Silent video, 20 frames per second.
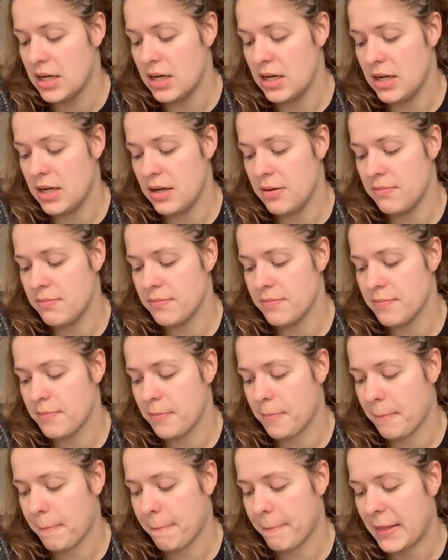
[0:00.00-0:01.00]

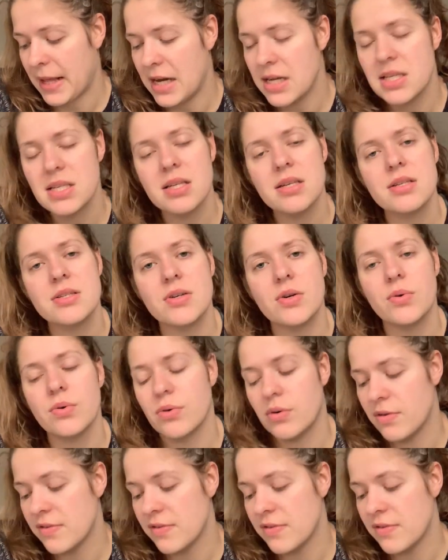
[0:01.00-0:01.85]
I did a total